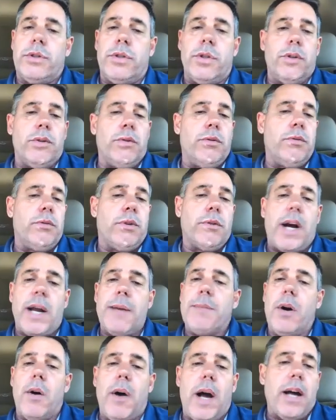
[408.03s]
to the
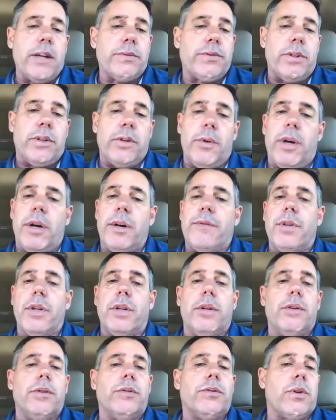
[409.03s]
Rainbow House to do
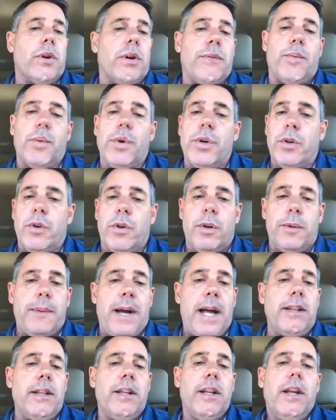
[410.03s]
interviews, or if we're doing them
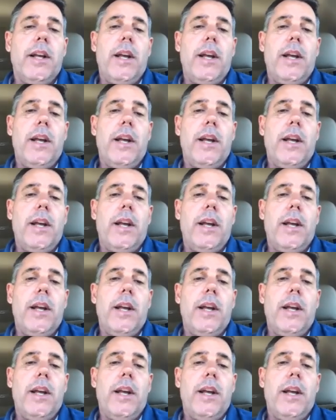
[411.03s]
at